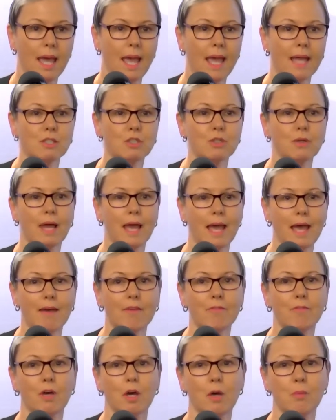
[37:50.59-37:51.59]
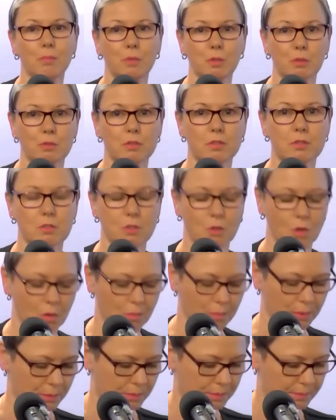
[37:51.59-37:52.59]
and to have abuse
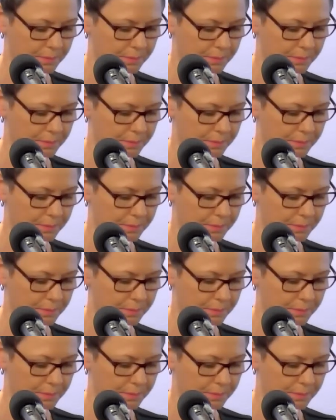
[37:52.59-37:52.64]
stop.